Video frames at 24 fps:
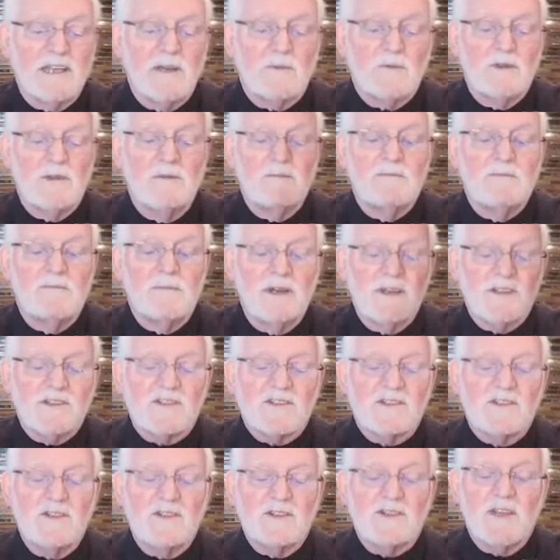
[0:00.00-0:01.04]
that we must
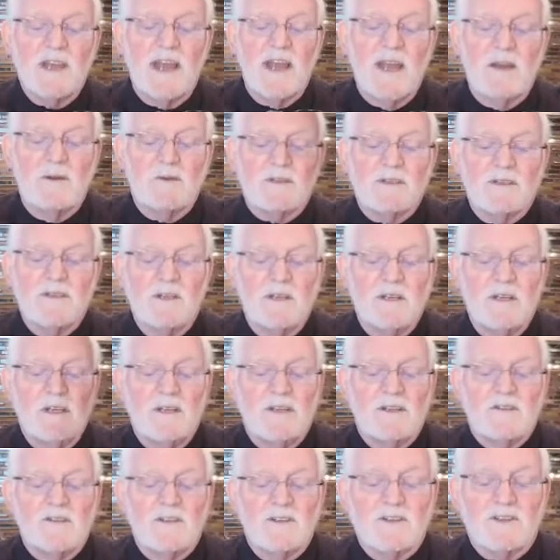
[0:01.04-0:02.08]
search out
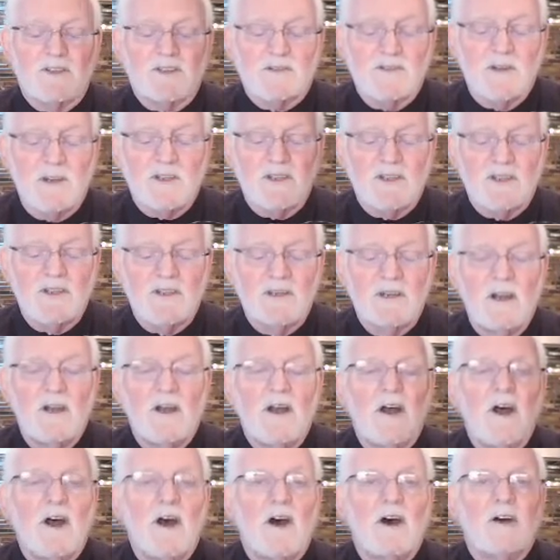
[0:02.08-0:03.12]
the structure
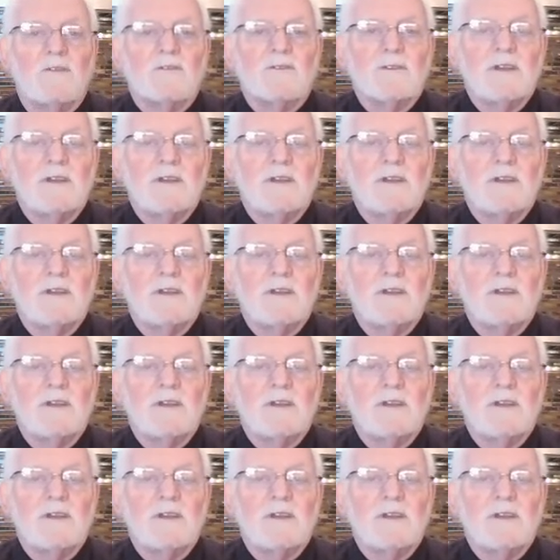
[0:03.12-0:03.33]
of